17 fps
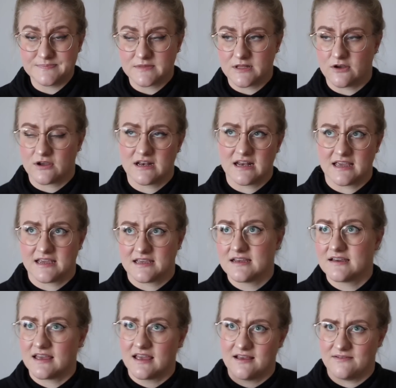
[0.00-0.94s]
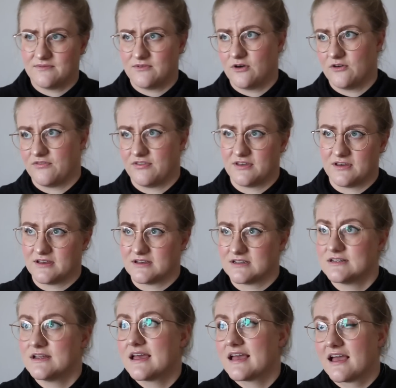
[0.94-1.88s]
like of
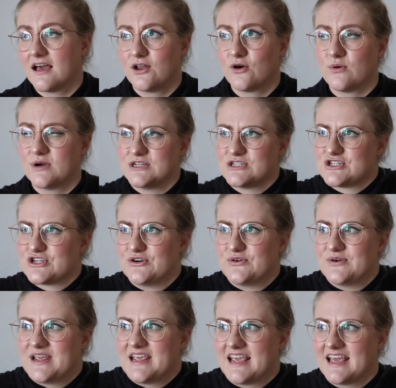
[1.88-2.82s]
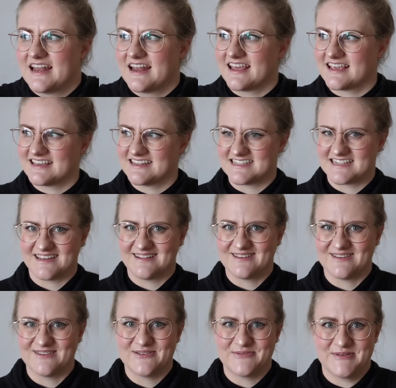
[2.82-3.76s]
the colorway showing, and I can tell
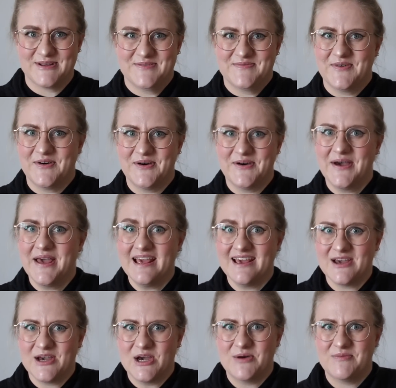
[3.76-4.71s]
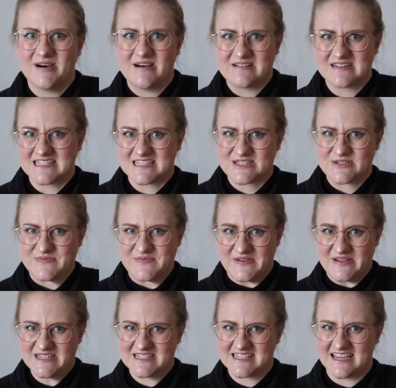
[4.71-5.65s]
you a bit more about a
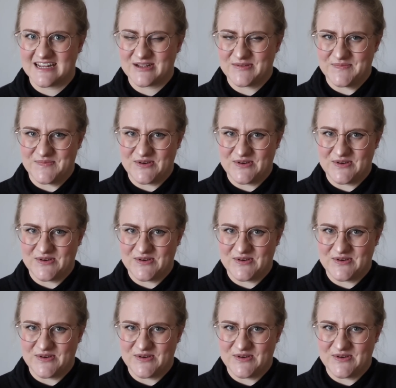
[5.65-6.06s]
super exciting